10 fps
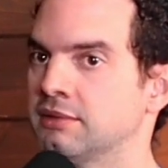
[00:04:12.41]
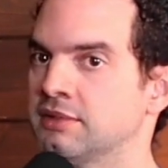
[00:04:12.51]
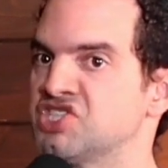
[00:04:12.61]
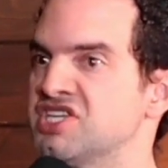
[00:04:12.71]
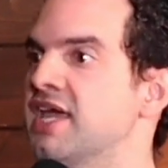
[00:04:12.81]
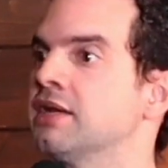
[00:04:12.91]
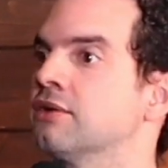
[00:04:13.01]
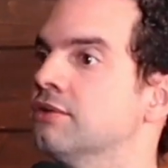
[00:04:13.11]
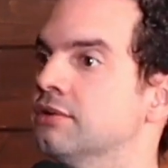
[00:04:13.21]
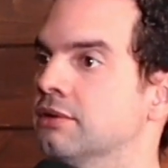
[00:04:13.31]
genetic
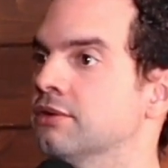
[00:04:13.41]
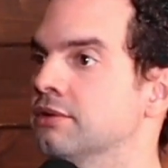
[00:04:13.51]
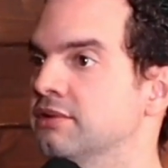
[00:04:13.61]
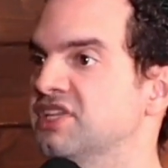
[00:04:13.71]
or